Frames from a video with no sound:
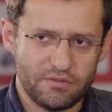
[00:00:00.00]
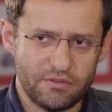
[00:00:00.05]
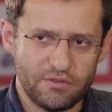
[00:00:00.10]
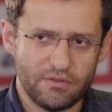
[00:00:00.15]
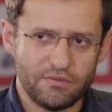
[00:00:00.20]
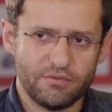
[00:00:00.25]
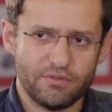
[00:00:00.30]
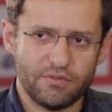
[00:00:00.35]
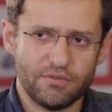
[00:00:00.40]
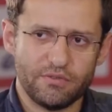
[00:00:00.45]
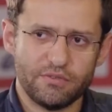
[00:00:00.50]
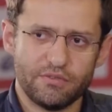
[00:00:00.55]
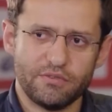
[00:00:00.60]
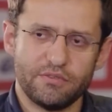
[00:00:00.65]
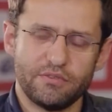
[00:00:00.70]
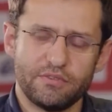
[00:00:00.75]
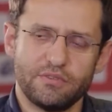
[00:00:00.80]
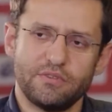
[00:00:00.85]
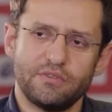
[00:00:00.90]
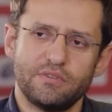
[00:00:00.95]

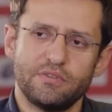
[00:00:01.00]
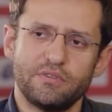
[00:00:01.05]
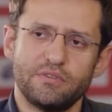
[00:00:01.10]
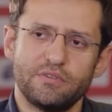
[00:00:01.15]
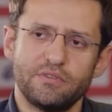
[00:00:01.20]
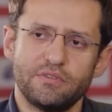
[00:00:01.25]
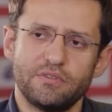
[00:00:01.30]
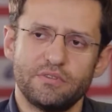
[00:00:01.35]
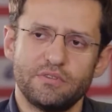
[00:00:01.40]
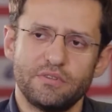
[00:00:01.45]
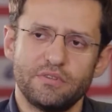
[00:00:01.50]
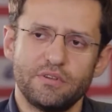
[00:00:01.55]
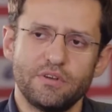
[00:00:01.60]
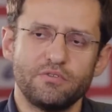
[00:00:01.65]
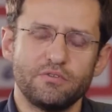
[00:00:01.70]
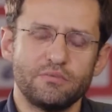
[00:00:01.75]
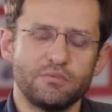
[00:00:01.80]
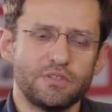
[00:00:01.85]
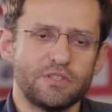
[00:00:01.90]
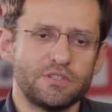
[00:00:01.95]
different
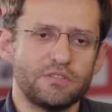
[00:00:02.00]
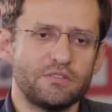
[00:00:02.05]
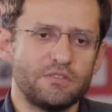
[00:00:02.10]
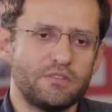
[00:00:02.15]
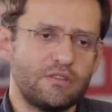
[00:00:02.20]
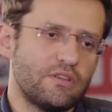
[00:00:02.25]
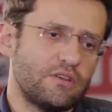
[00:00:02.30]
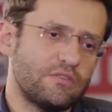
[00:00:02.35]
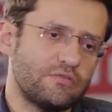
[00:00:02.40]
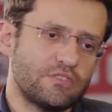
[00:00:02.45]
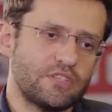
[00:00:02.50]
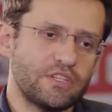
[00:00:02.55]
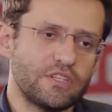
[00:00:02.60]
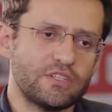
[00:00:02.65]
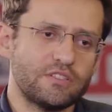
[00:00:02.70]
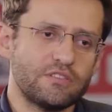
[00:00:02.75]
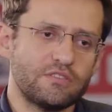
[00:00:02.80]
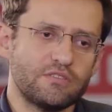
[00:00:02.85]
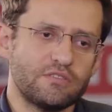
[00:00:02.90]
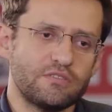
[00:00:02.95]
government, love
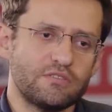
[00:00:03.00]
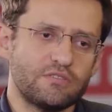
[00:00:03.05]
chess.